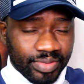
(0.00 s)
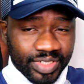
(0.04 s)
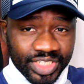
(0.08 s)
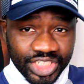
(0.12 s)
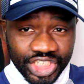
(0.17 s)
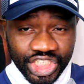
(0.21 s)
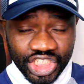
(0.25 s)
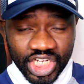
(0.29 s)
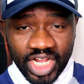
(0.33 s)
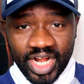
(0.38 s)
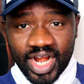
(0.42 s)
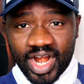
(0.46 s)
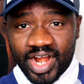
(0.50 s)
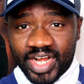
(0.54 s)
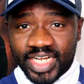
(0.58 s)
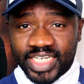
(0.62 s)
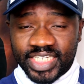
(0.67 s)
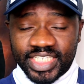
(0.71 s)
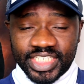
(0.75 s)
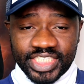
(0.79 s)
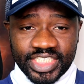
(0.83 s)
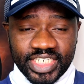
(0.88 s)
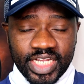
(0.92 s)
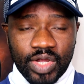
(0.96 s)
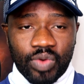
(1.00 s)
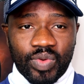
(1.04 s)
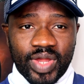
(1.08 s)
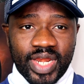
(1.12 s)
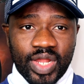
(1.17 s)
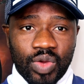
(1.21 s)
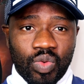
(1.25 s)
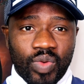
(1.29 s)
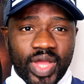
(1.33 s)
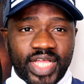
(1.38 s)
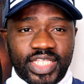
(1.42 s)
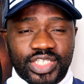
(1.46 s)
in January this year when
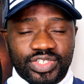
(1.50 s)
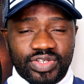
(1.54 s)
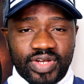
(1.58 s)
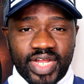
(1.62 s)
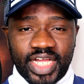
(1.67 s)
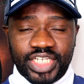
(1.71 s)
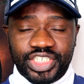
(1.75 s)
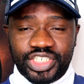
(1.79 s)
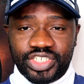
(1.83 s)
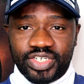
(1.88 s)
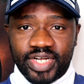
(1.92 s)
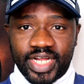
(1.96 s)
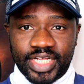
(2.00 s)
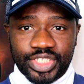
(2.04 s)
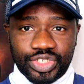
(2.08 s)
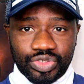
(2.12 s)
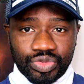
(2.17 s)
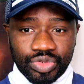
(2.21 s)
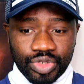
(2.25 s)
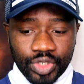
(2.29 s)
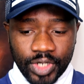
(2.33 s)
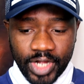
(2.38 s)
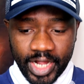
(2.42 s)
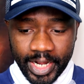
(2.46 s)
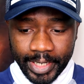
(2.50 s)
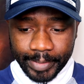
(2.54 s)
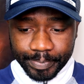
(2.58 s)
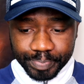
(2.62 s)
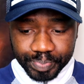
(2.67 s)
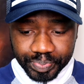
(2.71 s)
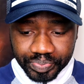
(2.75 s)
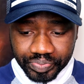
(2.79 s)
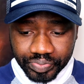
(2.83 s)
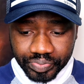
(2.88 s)
they went to Nigeria to